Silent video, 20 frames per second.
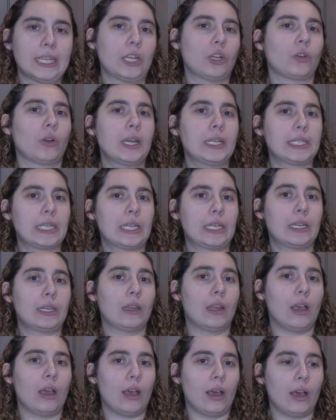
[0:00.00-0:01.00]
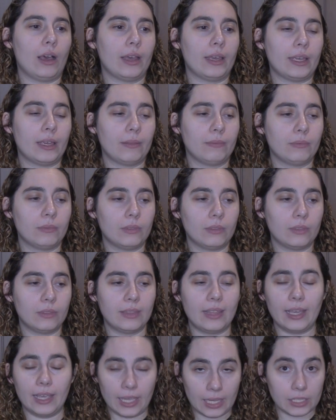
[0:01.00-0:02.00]
Dick Grayson
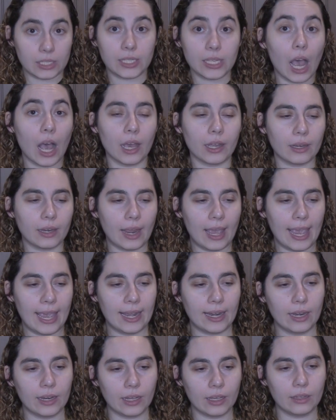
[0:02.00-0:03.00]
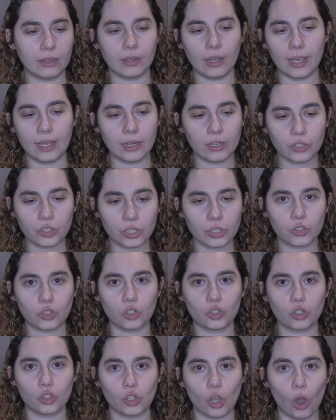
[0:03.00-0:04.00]
his son, and it's
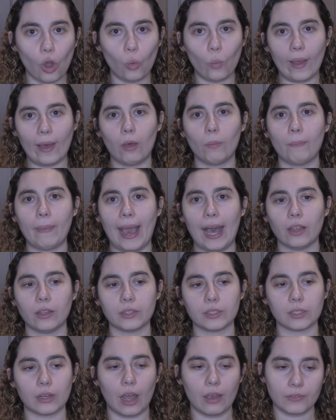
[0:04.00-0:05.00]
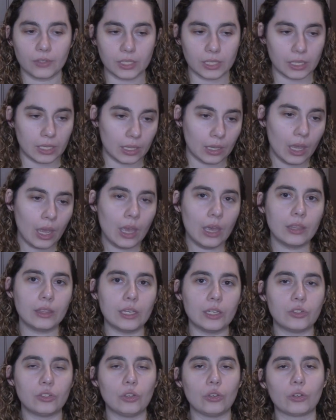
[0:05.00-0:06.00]
just so well balanced. And obviously
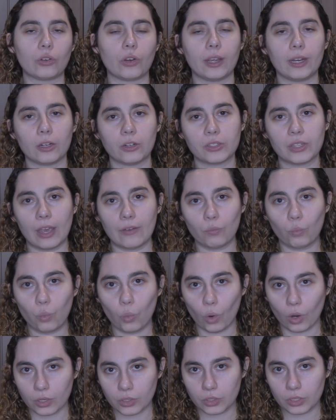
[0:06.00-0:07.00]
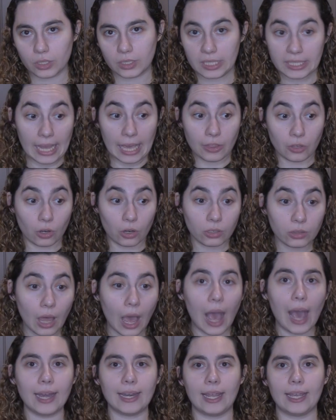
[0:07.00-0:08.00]
these two creators have worked together a
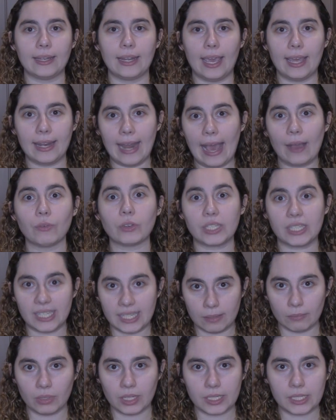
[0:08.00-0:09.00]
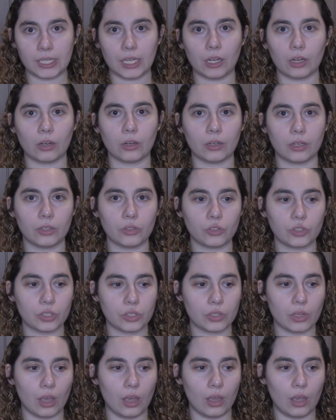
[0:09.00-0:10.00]
lot, and that was seamless here, and it was
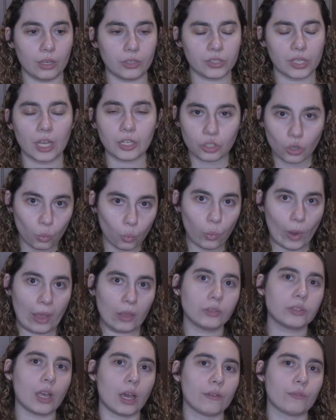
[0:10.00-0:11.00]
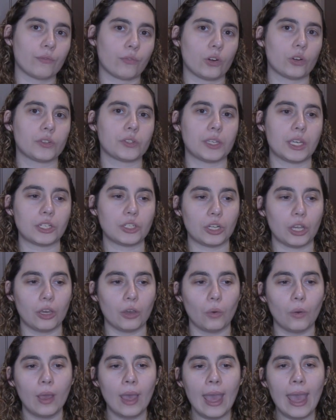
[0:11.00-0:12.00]
just such a well done first
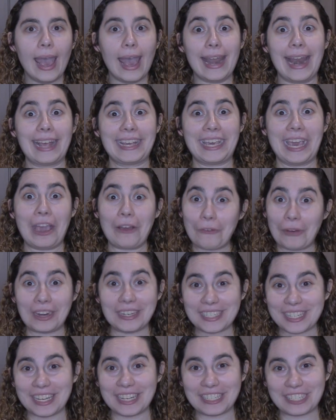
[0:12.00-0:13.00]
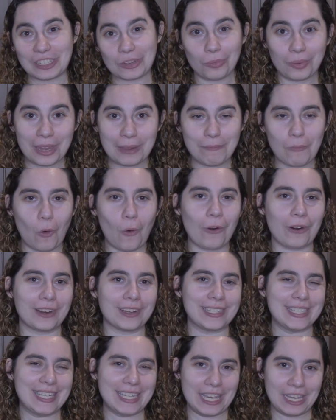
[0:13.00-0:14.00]
issue, and I can't wait to read more
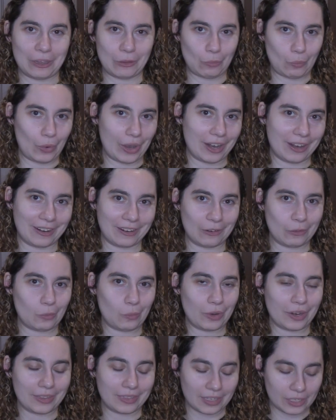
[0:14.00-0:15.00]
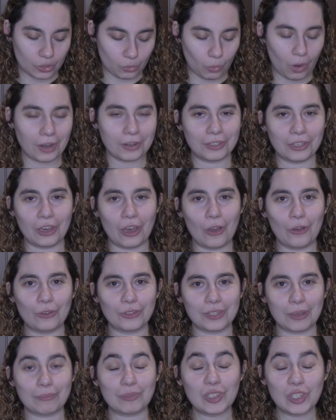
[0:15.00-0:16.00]
and see where this run
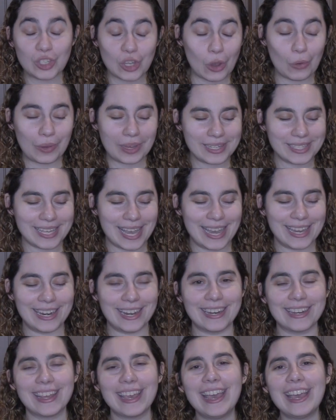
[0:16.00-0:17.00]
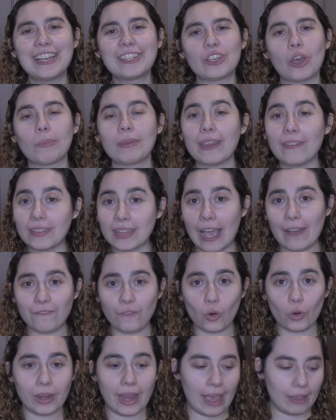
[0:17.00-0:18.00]
goes. I'm so excited. So I'm giving
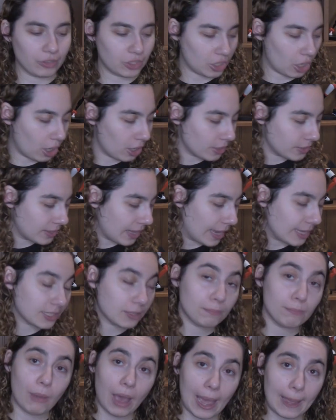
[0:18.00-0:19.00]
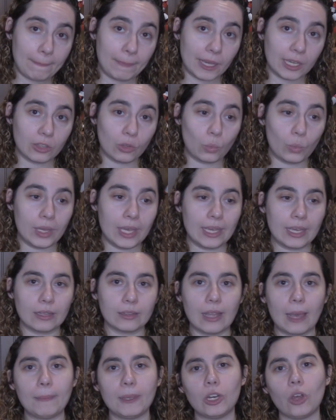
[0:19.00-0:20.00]
that 4.5 stars. That's my pick of the week.
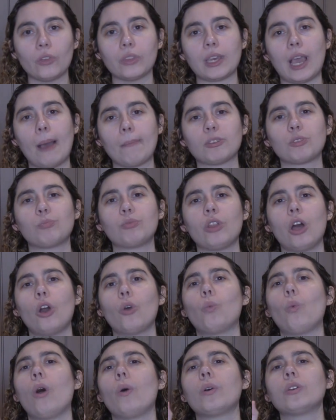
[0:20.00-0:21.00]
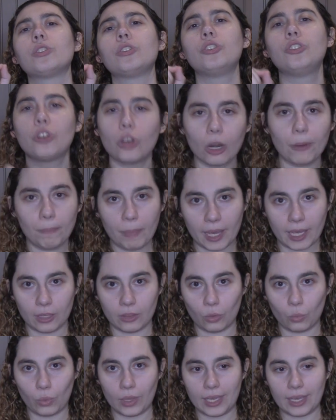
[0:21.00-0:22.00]
Let me know in the comments below, what was your pick
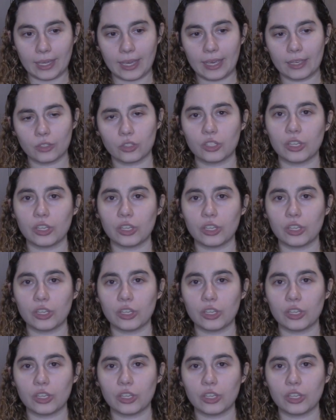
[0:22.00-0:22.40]
of the week?